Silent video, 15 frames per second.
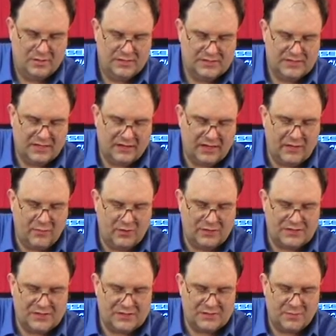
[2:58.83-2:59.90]
Say, so Clayton,
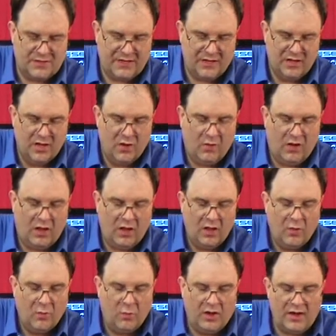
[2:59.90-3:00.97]
what's this mean? Well,
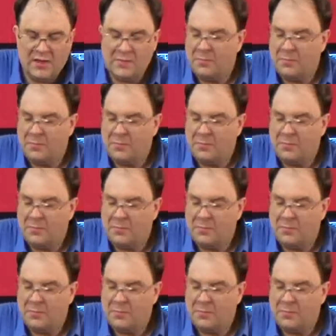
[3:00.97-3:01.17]
one of the